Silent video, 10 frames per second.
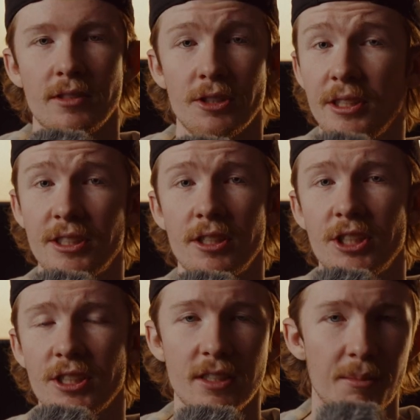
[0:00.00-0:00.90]
So these are
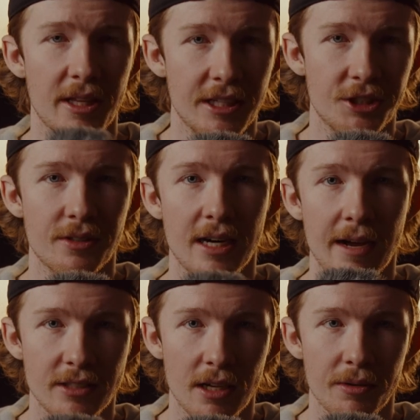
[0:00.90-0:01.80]
just some of the issues that
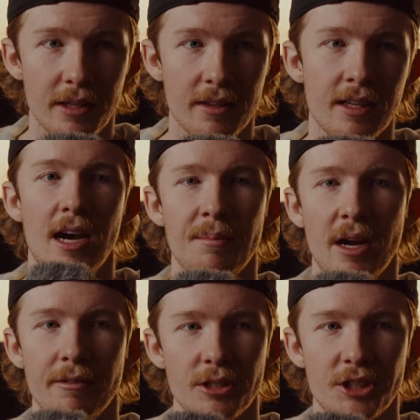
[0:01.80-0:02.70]
I've dealt with. I'm
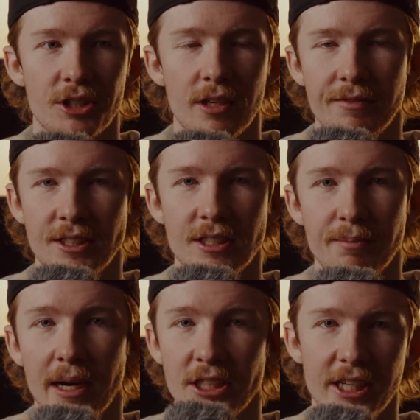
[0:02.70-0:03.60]
not really sure if this
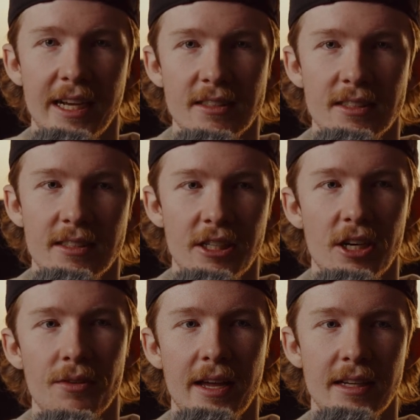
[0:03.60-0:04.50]
is by chance, you
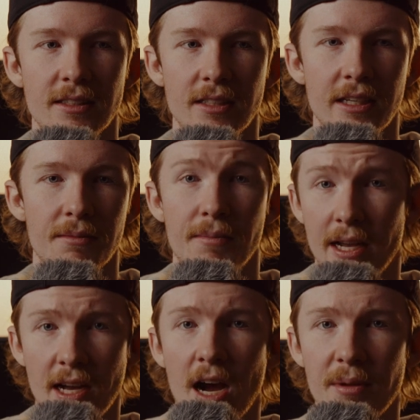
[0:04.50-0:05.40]
know, that it's like
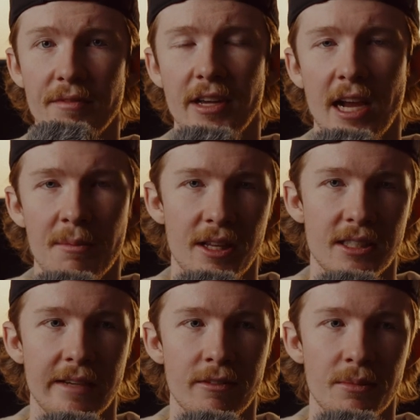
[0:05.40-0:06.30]
my copy of the camera
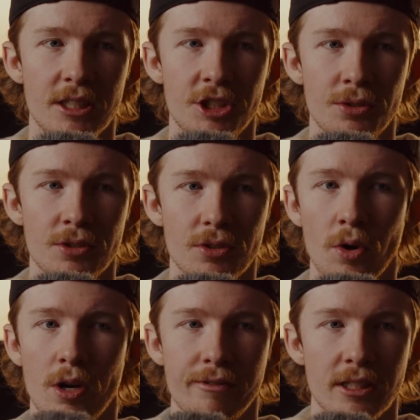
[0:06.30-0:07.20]
that's giving me issues,
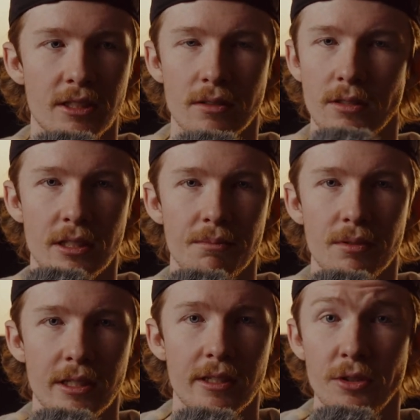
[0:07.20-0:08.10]
or if it's
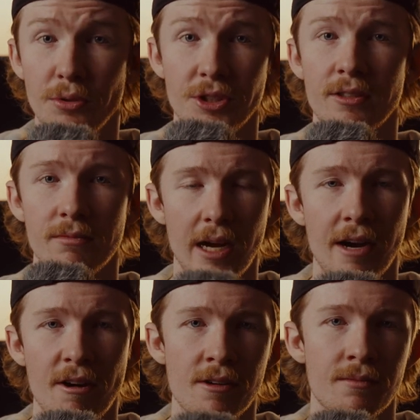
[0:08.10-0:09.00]
simply user
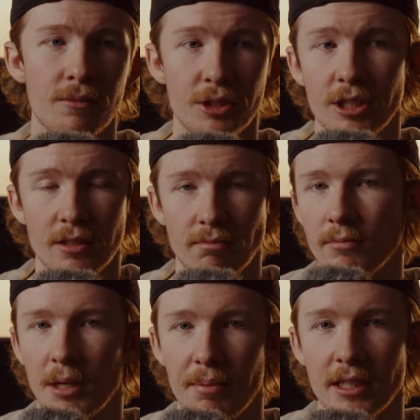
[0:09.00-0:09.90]
error, which is
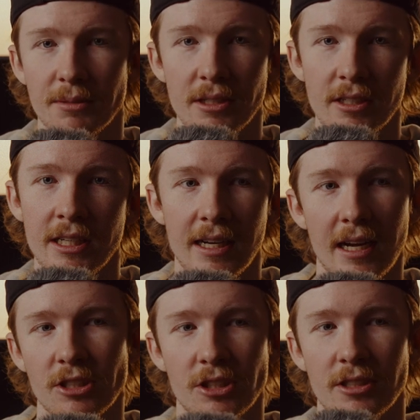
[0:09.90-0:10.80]
a possibility, and
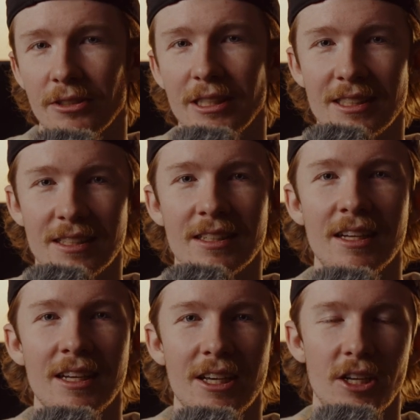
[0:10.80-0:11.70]
I just still need to,
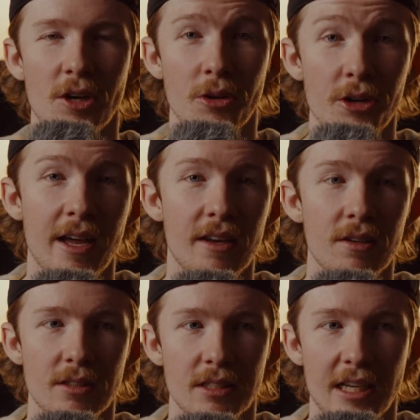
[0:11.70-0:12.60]
you know, learn how to
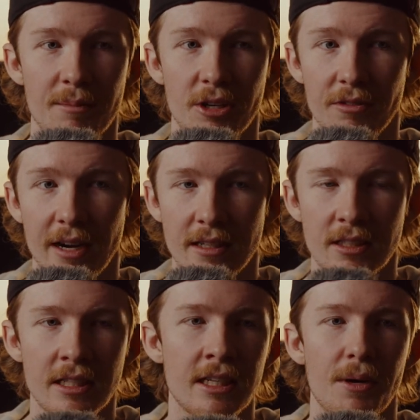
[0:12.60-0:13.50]
use this camera
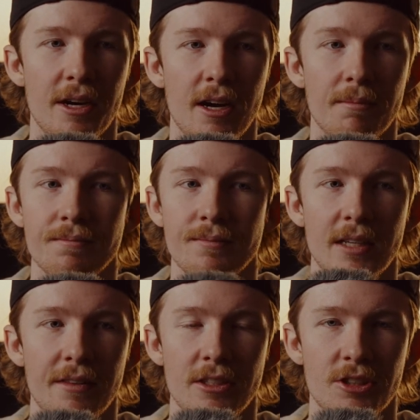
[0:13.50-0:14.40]
correctly. But
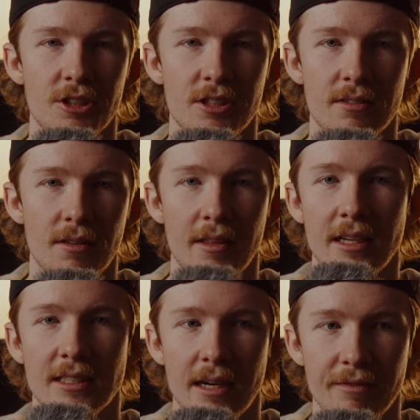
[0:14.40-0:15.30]
yeah, these are just
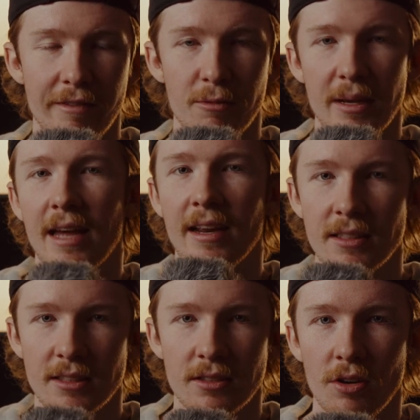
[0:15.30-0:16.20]
things that have given me
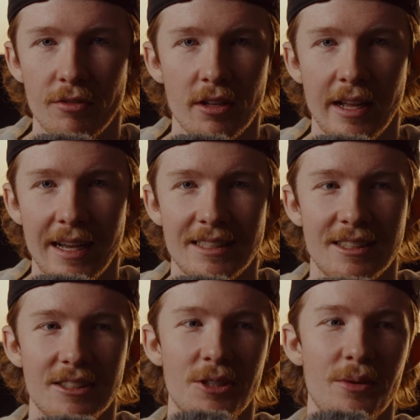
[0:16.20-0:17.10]
headaches over the
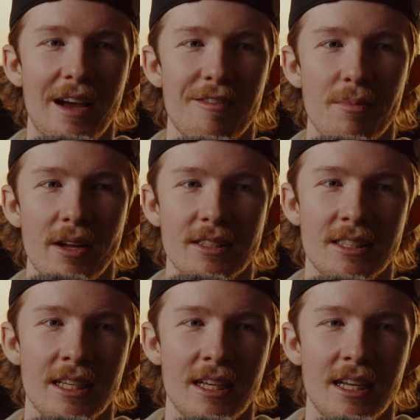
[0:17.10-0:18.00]
last 2.5
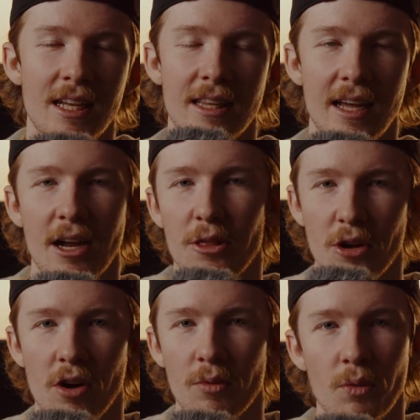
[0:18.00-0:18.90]
months that I
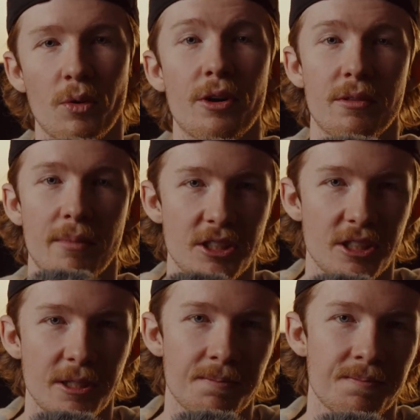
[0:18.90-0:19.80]
thought were worth
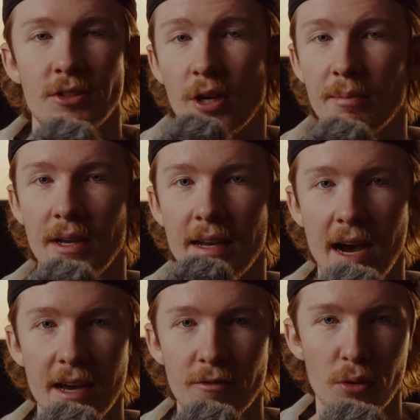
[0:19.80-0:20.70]
mentioning. So I put
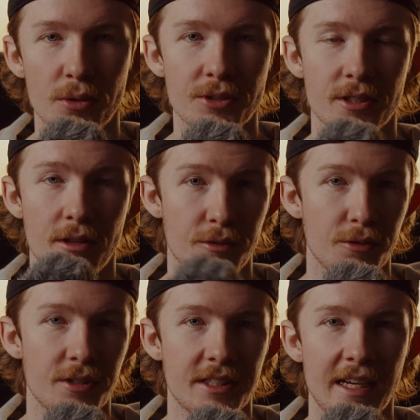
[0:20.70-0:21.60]
9 rolls
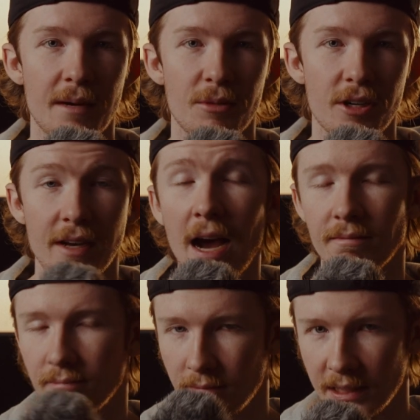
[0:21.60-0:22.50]
through this camera,
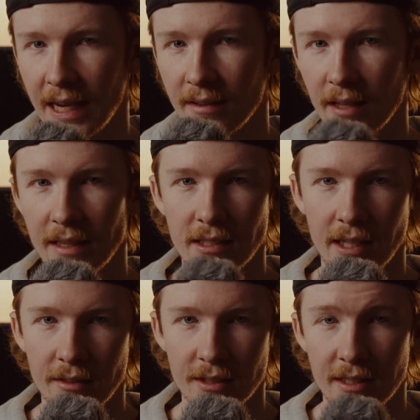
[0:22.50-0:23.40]
not 10 like the
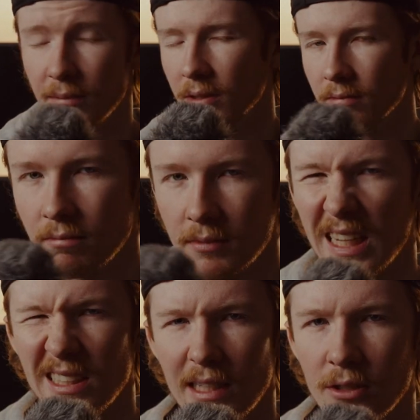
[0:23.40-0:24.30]
title said, but
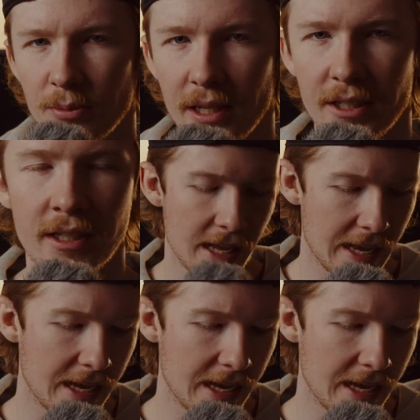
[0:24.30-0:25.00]
10 sounds better.